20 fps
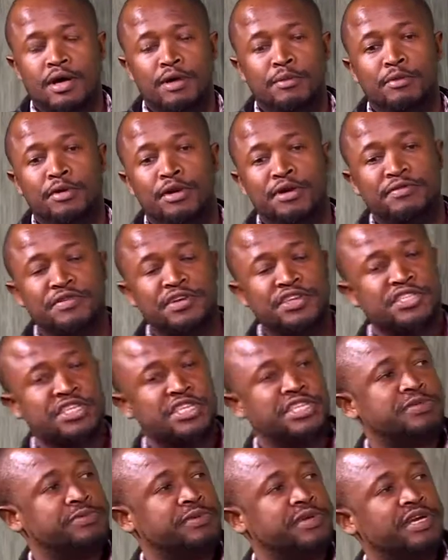motivational
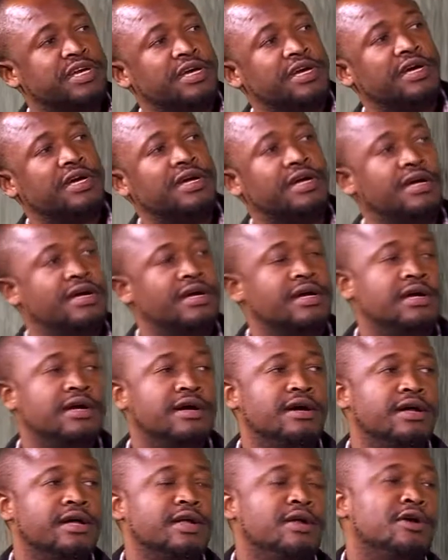speaker,
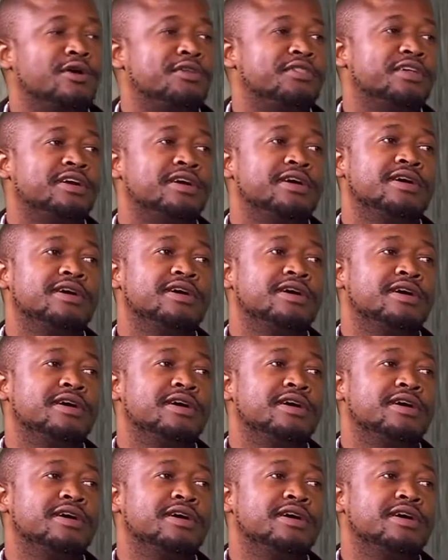an author,